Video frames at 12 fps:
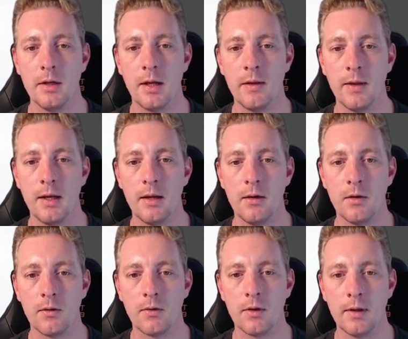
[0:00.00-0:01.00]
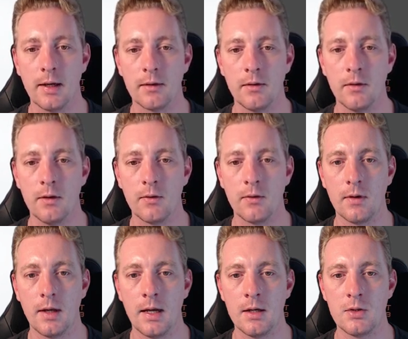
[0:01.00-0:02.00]
and then select this
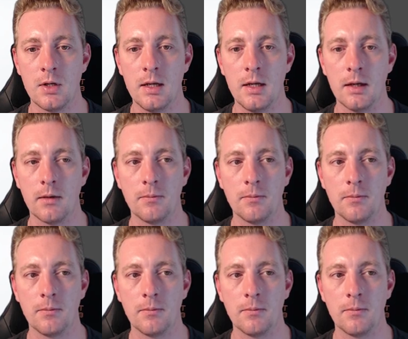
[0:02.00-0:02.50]
edge here.